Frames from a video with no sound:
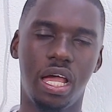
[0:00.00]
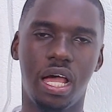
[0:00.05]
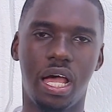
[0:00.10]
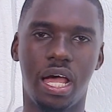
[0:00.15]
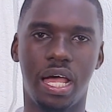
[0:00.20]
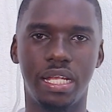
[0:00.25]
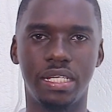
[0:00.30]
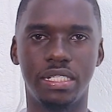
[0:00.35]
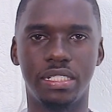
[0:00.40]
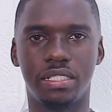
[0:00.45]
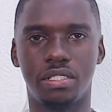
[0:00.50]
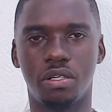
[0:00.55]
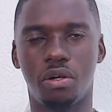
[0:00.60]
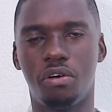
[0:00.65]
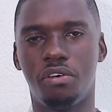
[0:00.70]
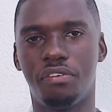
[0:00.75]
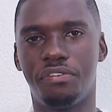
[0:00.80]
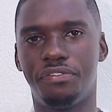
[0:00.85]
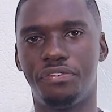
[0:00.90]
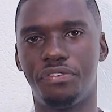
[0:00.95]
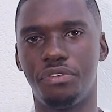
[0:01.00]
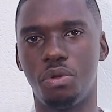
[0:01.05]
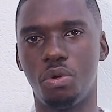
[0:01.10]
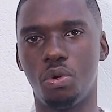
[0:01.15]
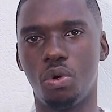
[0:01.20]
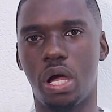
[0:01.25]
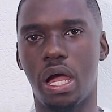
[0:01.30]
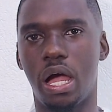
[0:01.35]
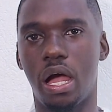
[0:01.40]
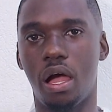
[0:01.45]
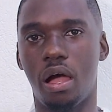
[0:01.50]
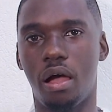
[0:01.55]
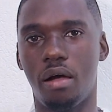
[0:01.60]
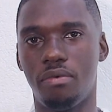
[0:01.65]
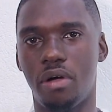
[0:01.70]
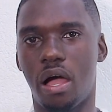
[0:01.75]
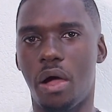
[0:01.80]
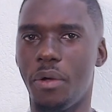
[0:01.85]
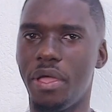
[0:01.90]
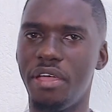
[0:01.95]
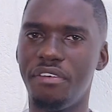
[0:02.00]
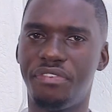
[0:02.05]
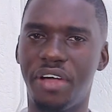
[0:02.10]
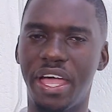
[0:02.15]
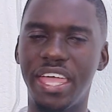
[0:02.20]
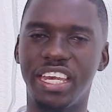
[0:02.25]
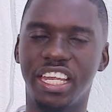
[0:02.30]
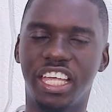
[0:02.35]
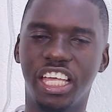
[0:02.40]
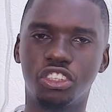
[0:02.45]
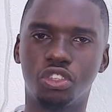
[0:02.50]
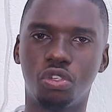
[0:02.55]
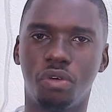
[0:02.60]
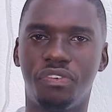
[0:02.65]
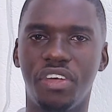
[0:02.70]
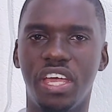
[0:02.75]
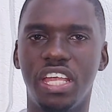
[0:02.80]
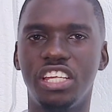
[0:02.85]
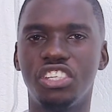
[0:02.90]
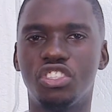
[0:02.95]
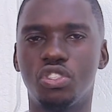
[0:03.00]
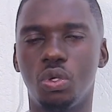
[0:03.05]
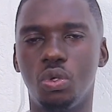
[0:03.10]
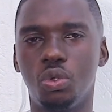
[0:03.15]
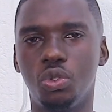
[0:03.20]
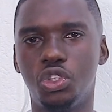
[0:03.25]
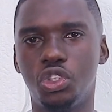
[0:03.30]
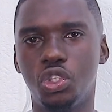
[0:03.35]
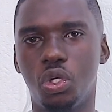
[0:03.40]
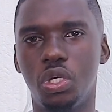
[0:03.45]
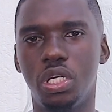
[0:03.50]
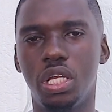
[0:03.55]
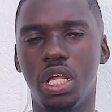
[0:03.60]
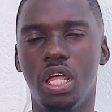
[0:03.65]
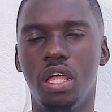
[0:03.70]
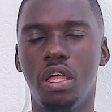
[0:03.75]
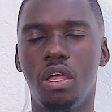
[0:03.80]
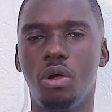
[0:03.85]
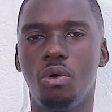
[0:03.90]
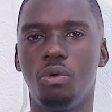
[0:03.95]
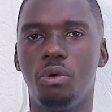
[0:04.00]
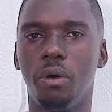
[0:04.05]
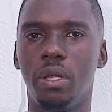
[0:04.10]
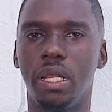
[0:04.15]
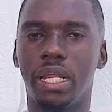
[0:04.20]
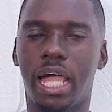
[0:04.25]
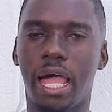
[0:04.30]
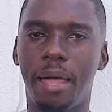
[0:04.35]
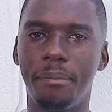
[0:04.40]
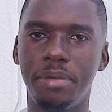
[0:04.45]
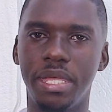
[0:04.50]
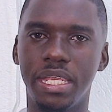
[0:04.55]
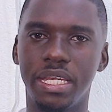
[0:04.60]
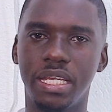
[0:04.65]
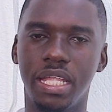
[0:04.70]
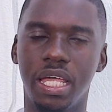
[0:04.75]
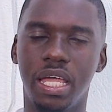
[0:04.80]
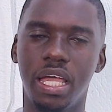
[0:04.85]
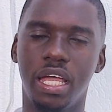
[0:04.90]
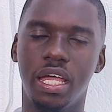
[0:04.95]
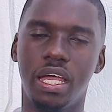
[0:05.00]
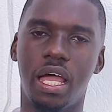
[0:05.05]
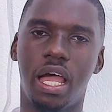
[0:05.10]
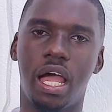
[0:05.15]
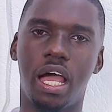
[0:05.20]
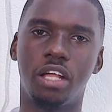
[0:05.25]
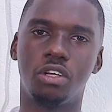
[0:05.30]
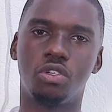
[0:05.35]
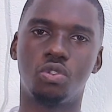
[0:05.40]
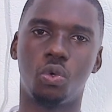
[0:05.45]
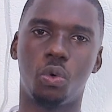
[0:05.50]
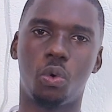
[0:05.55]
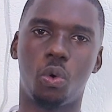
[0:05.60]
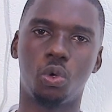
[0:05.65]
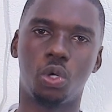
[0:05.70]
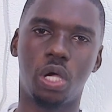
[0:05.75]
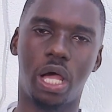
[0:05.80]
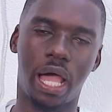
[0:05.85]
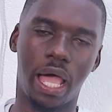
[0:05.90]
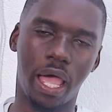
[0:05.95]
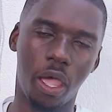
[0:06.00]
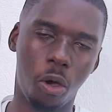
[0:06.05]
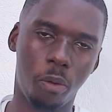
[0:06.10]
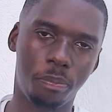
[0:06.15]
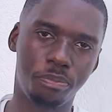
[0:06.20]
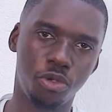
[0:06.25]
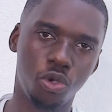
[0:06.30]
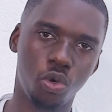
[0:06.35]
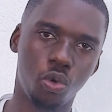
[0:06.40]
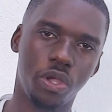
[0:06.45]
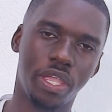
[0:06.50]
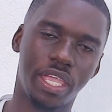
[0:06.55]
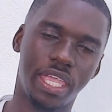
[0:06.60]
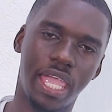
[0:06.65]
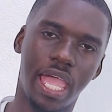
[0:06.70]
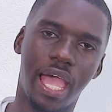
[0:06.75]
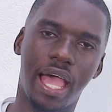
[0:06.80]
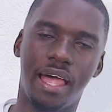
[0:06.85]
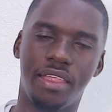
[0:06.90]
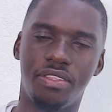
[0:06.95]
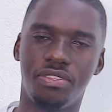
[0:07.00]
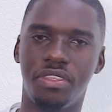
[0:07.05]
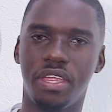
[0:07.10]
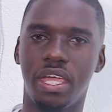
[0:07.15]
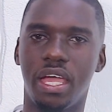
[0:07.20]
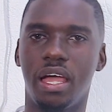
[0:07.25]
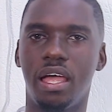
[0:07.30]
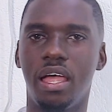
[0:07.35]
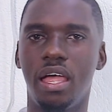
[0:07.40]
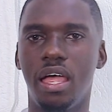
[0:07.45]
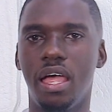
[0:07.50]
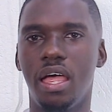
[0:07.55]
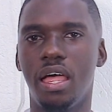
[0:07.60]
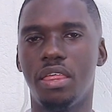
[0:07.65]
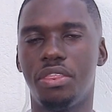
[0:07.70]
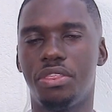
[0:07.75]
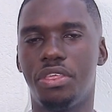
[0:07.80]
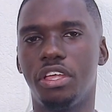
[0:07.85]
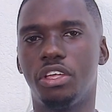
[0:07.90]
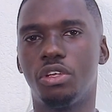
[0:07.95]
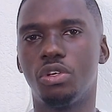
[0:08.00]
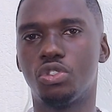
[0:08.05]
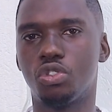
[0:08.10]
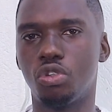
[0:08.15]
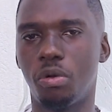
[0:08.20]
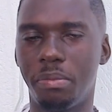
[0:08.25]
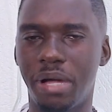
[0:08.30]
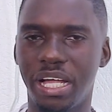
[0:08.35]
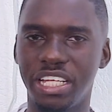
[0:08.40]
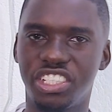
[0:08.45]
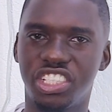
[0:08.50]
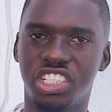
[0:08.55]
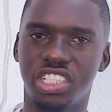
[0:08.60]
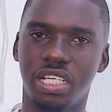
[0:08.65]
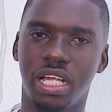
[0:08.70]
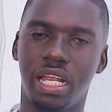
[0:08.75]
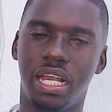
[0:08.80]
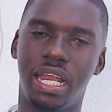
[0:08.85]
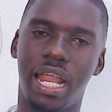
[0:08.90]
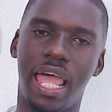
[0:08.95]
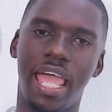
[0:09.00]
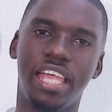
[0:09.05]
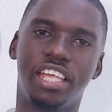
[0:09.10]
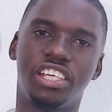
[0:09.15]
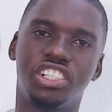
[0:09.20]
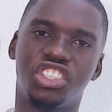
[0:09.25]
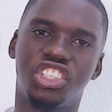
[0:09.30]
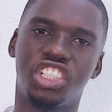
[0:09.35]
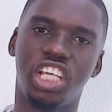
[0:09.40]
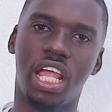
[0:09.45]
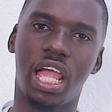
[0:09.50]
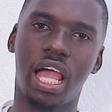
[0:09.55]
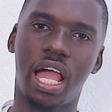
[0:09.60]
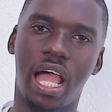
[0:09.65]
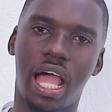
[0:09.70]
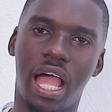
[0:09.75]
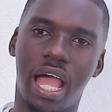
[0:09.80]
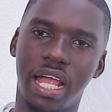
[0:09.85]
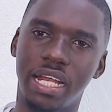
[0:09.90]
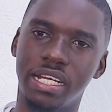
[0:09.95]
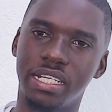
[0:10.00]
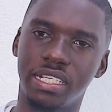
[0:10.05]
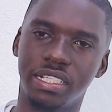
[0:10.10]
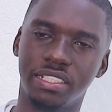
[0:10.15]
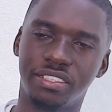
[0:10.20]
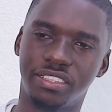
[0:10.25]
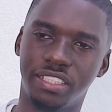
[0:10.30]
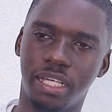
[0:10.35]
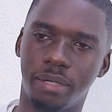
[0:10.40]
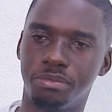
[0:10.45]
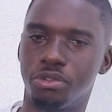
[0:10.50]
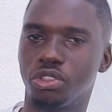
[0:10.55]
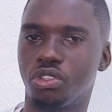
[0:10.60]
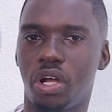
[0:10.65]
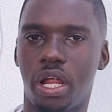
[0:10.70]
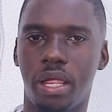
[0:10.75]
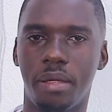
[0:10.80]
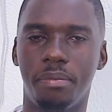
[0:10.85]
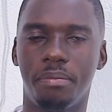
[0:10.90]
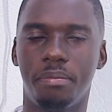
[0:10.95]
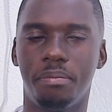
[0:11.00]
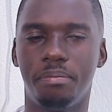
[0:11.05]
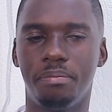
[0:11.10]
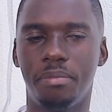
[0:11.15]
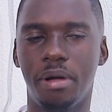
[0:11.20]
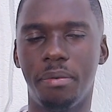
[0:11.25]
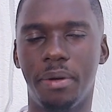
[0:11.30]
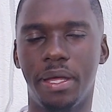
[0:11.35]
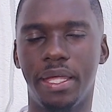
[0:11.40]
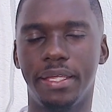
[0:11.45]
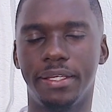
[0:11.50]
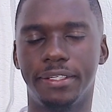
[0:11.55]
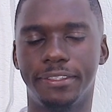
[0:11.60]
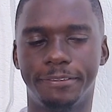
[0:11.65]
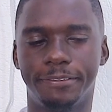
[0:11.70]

and hope you however, in case of any solution, we will come in to help you here and there. Thank you so much. Like, share, and subscribe. Bye-bye.